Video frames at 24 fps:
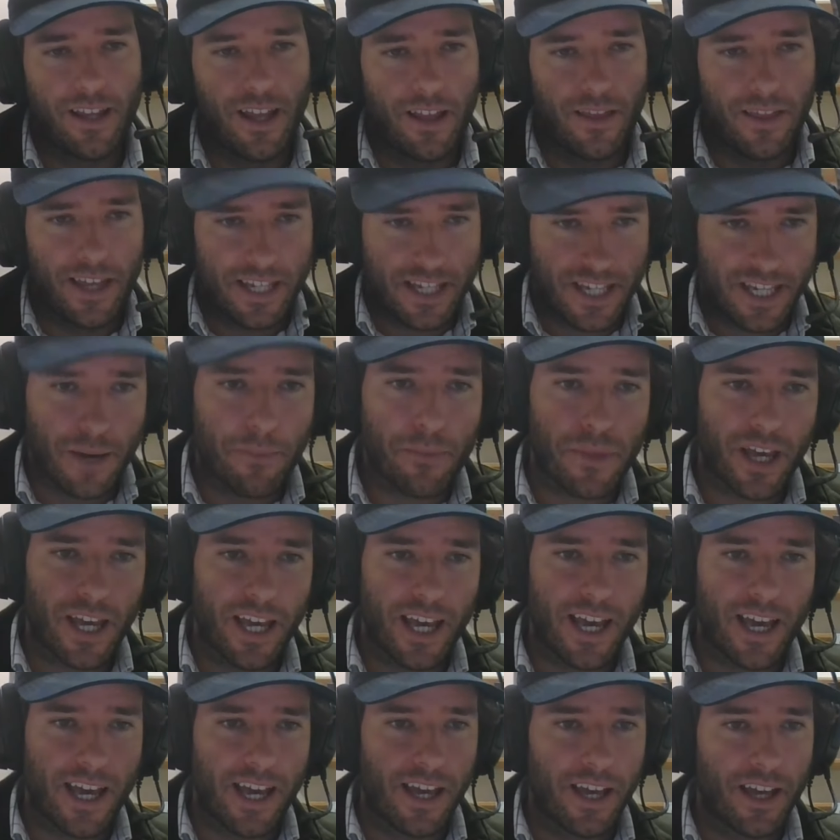"There's something
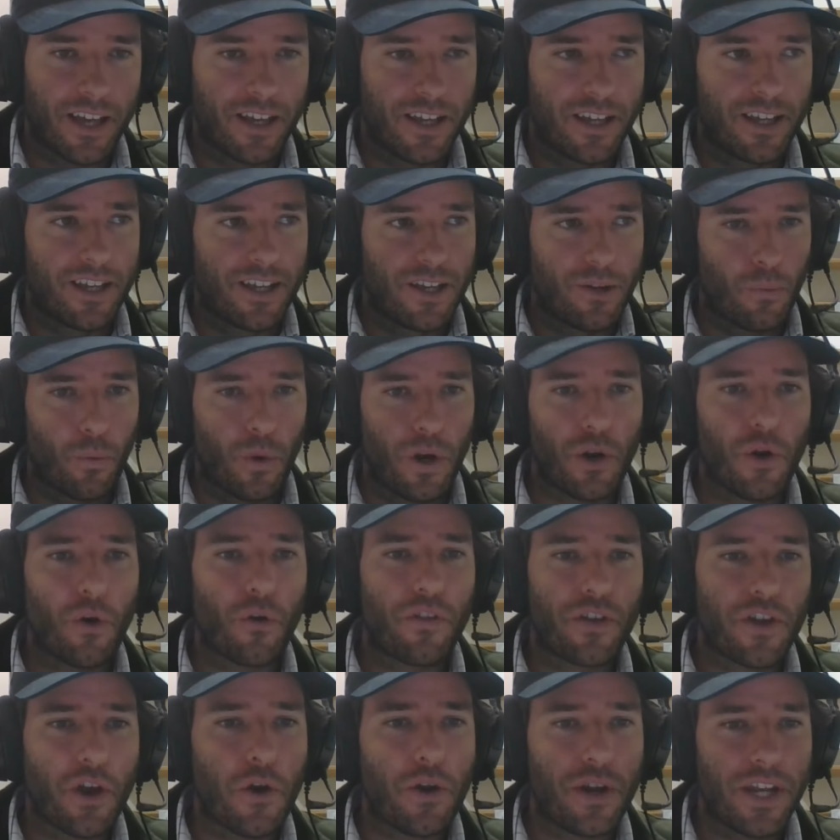here. We're not
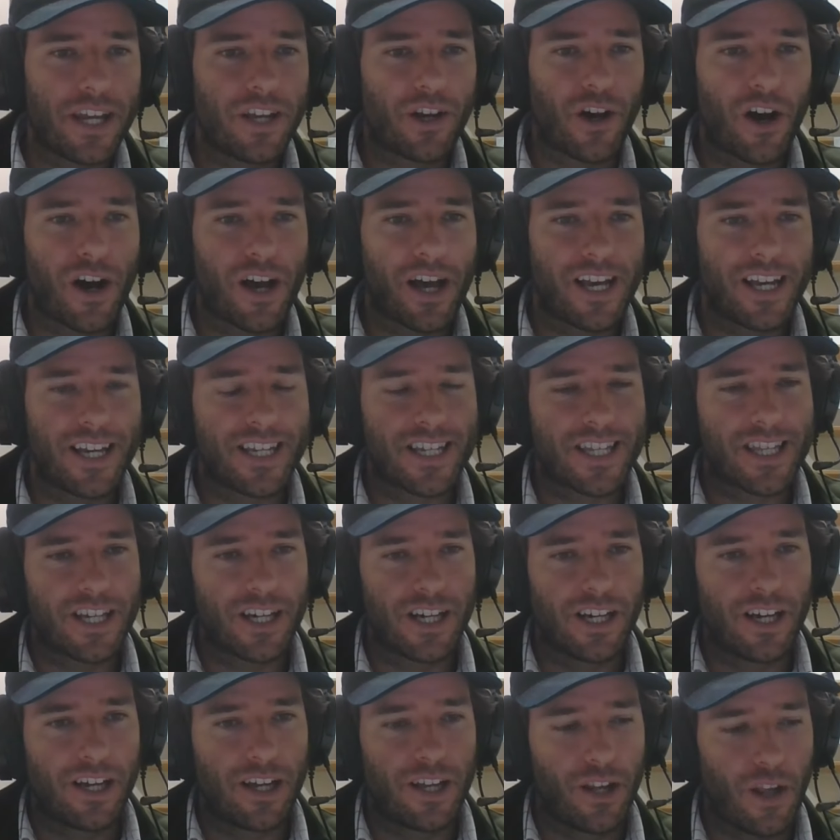the only guys
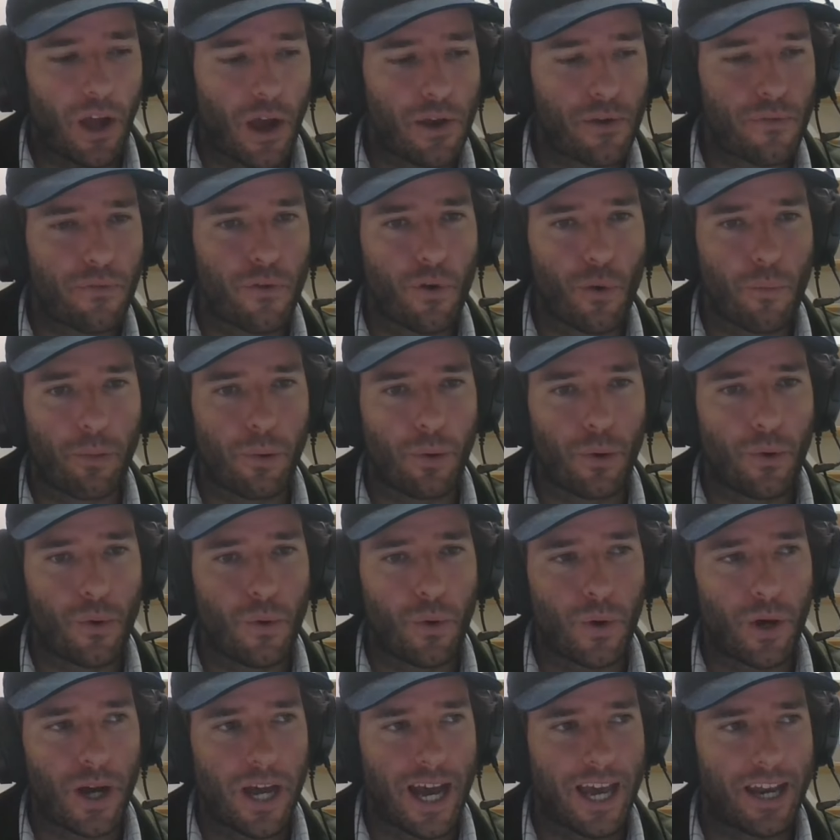that like
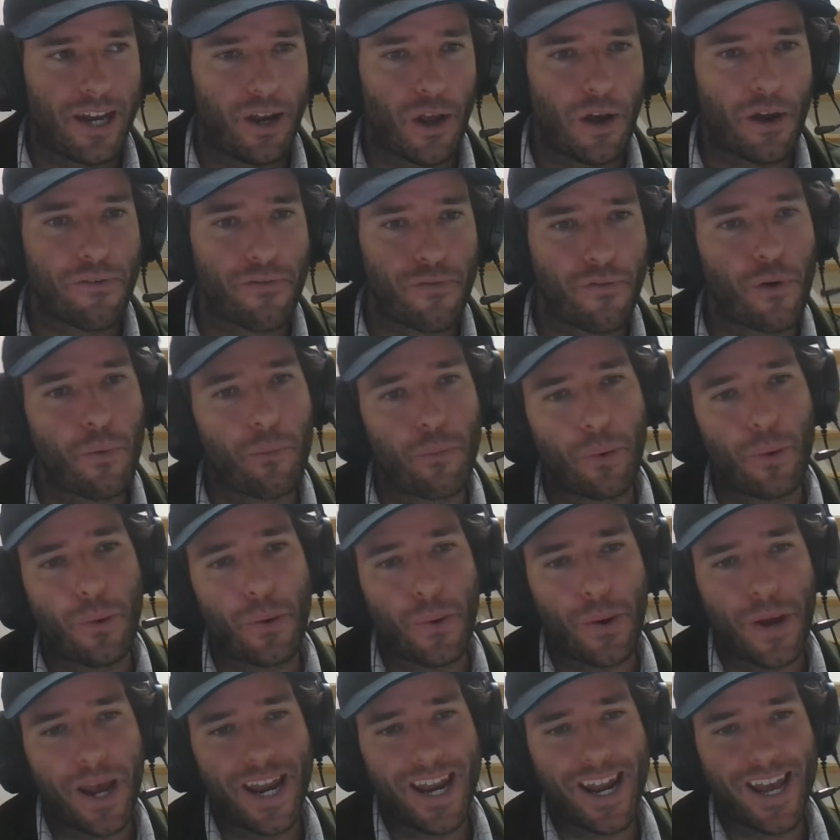football and like
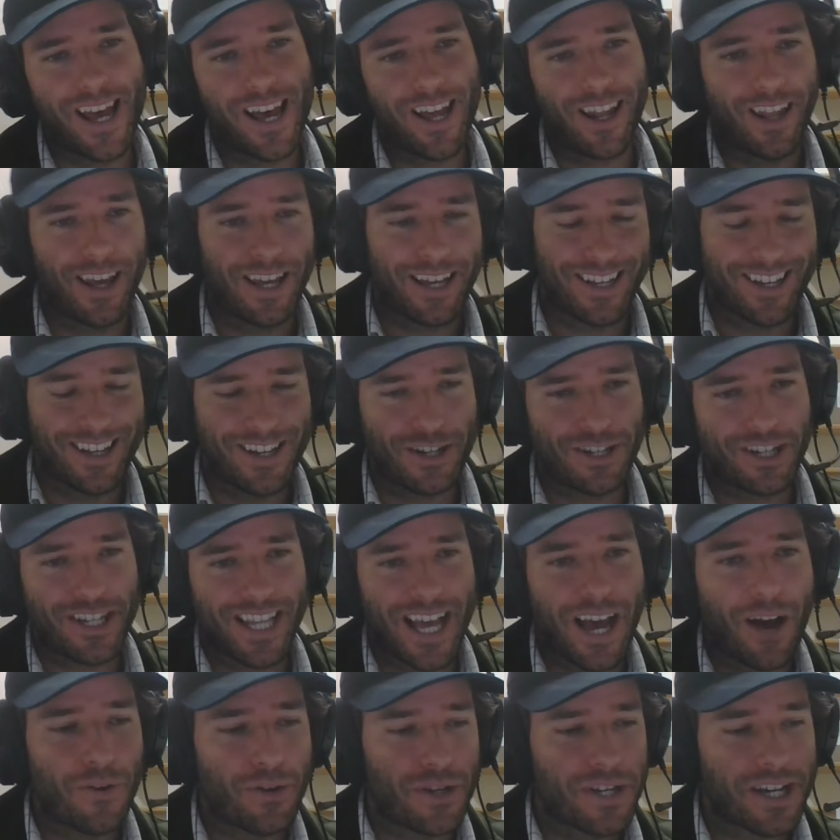football in a like a
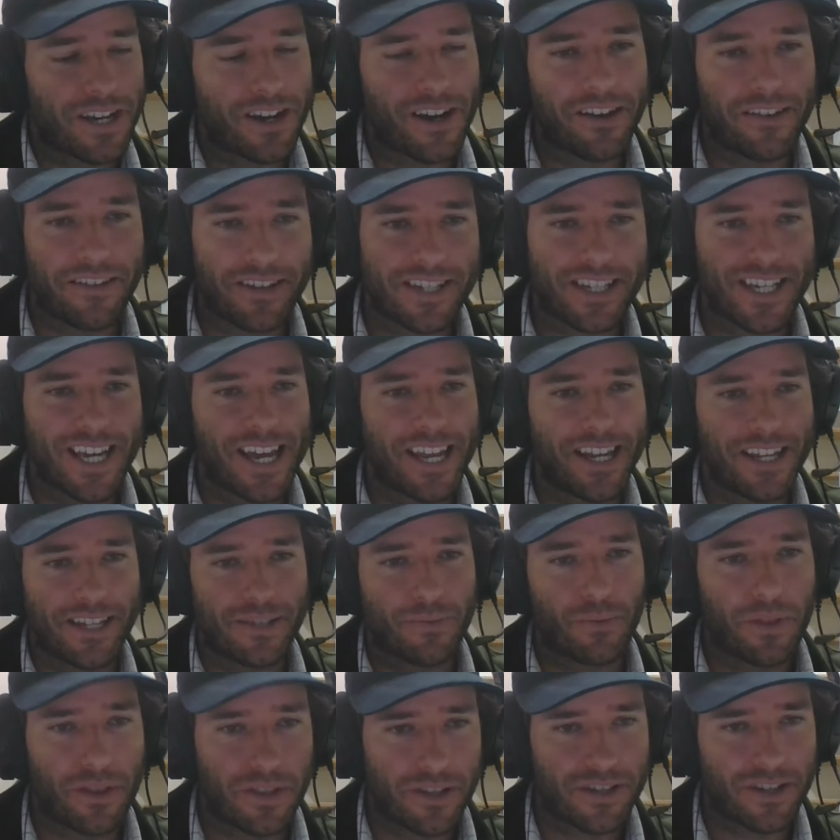nostalgic kind of sense
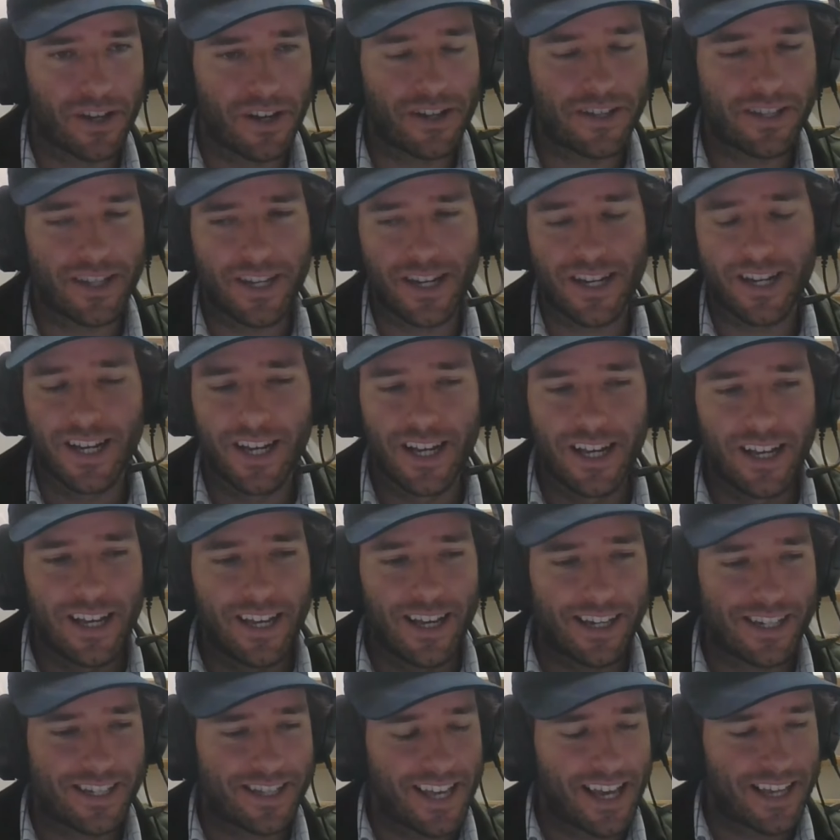with a certain
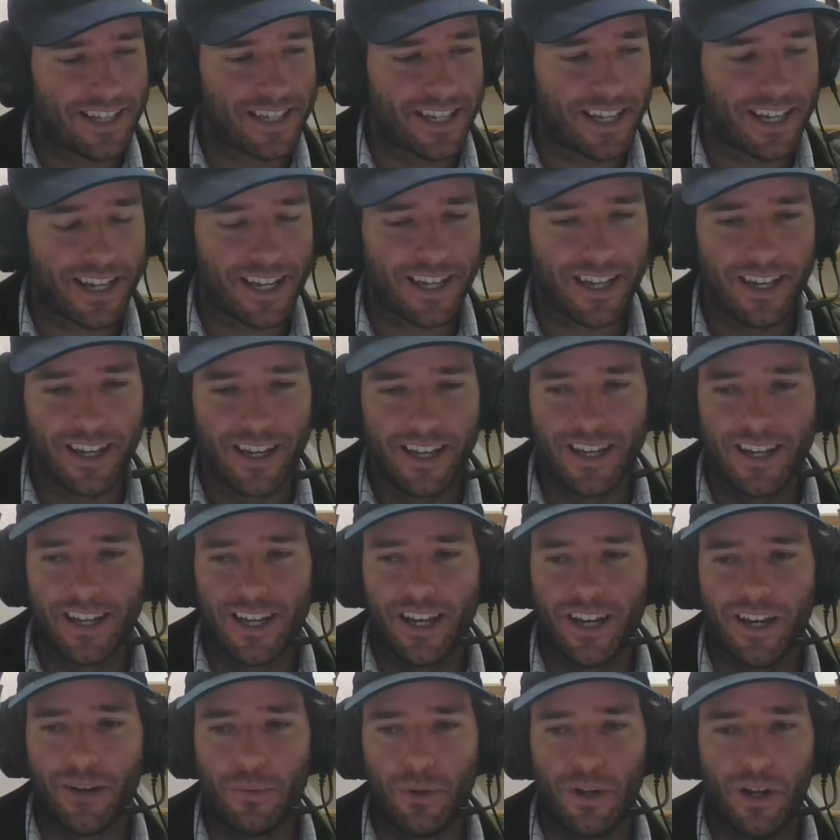aesthetic."
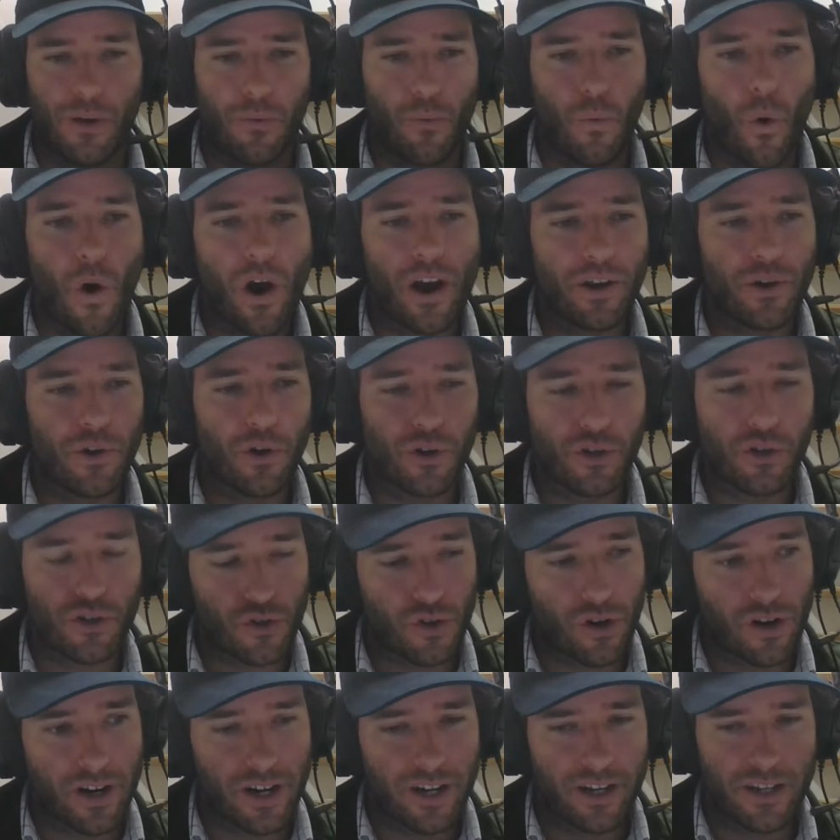And we're like, "Why not
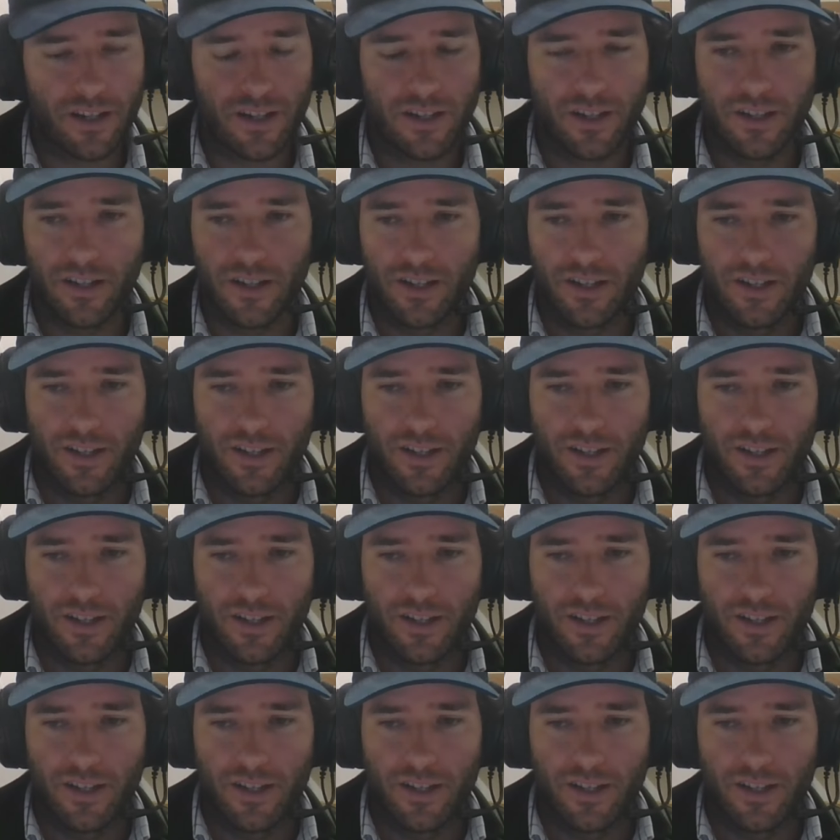try and